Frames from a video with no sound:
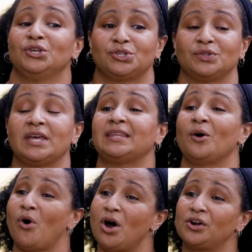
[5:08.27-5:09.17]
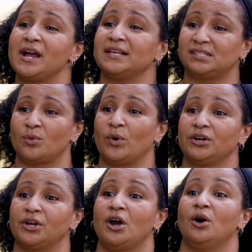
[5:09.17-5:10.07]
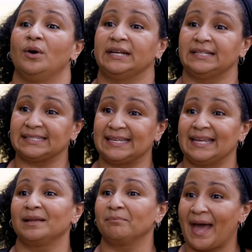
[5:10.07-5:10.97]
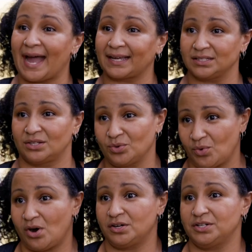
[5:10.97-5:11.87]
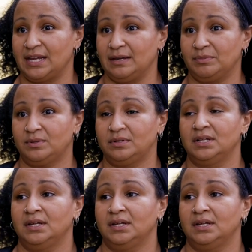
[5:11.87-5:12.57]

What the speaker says: so that water has somewhere to go and it's getting back into the water table.